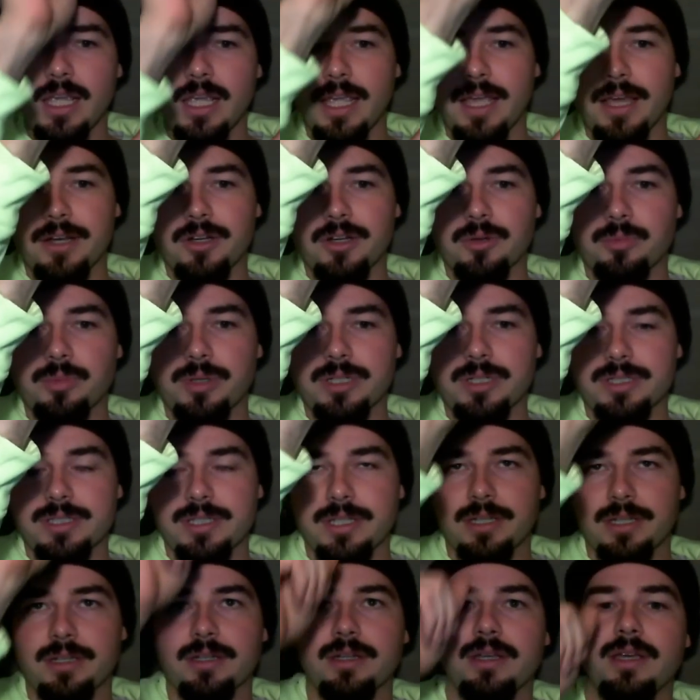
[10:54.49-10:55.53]
and your
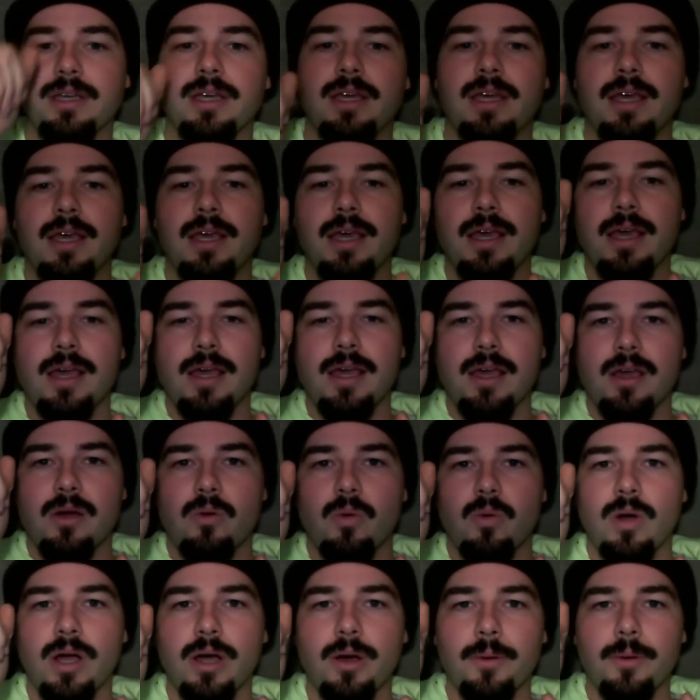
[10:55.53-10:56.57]
piston.
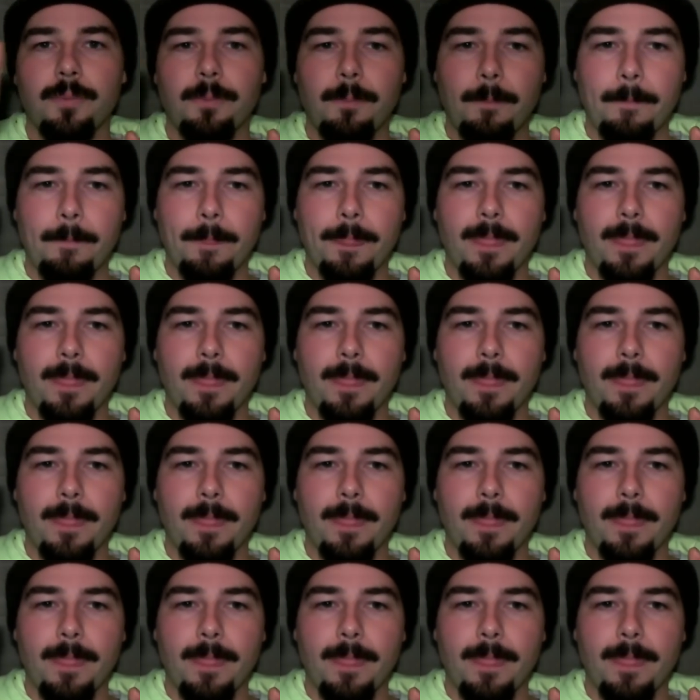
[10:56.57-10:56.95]
Well,